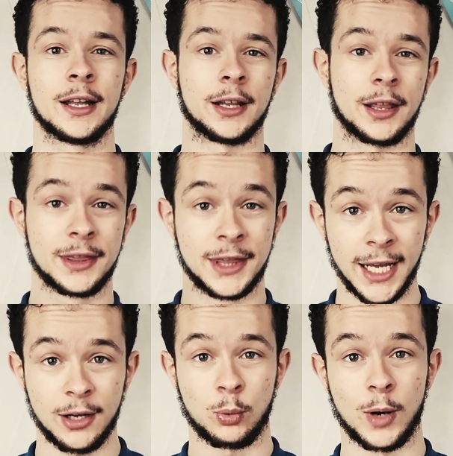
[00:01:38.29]
The
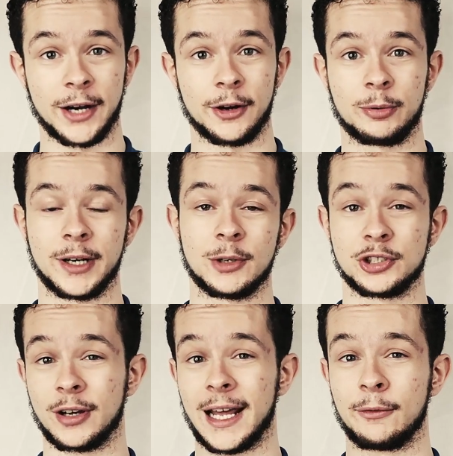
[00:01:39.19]
thick wire, pretty
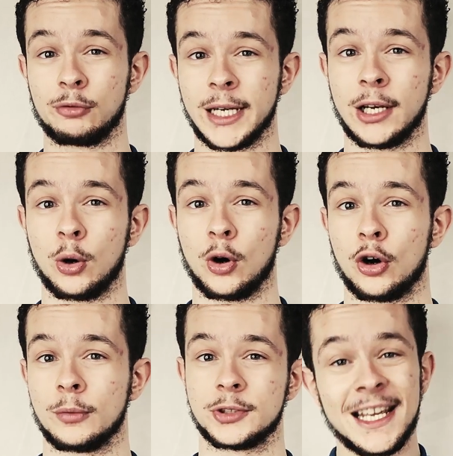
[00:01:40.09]
much, you're going to have really low ohms.